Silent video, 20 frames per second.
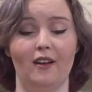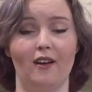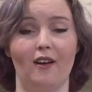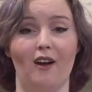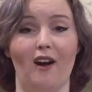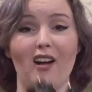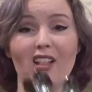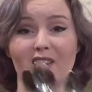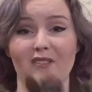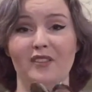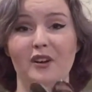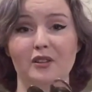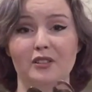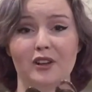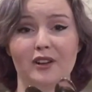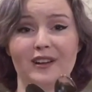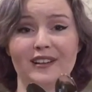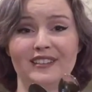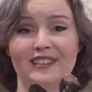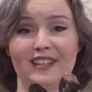all of those
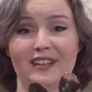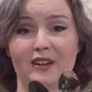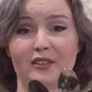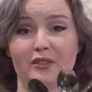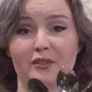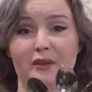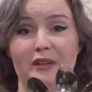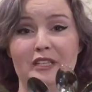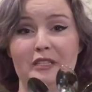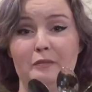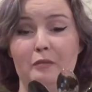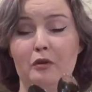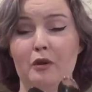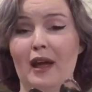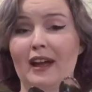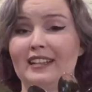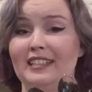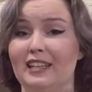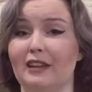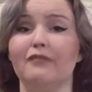are considered three spoon
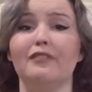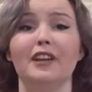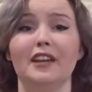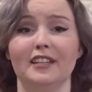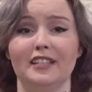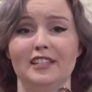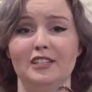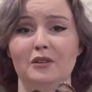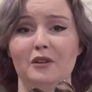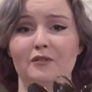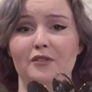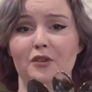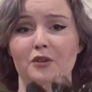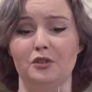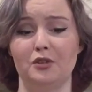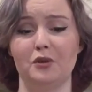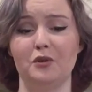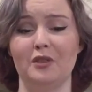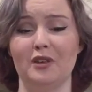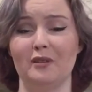activities, so if you
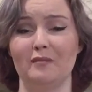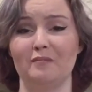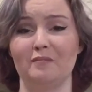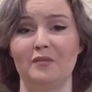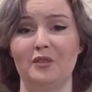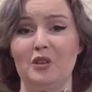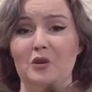do them,